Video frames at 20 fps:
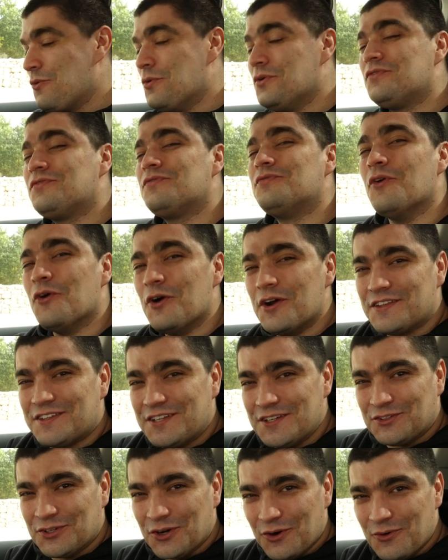with
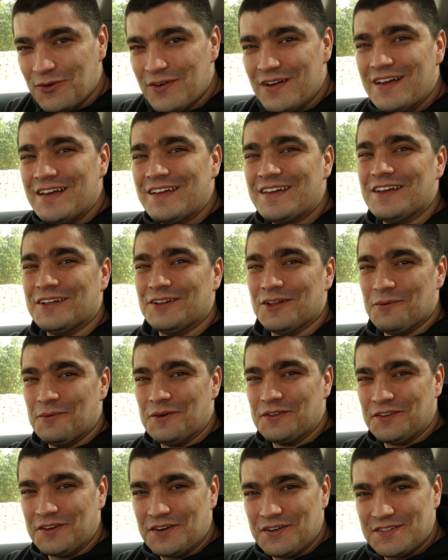42
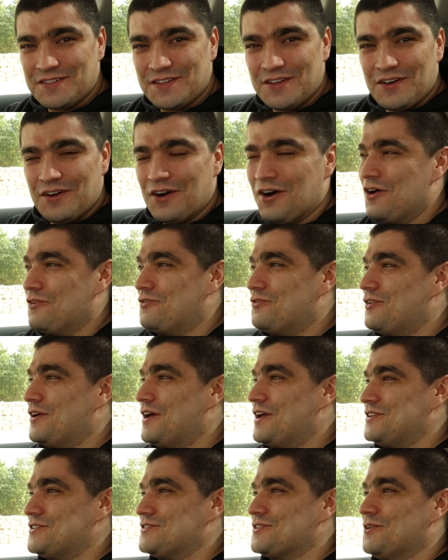kilometers of
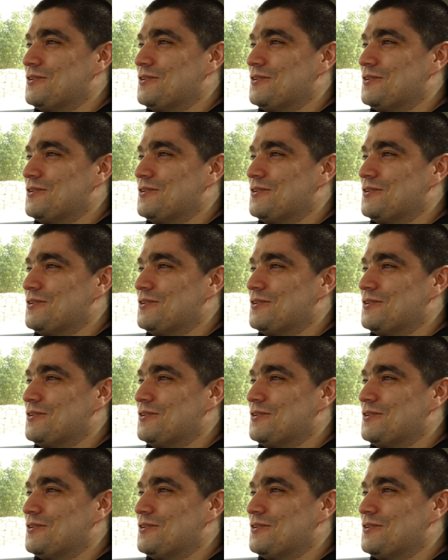range.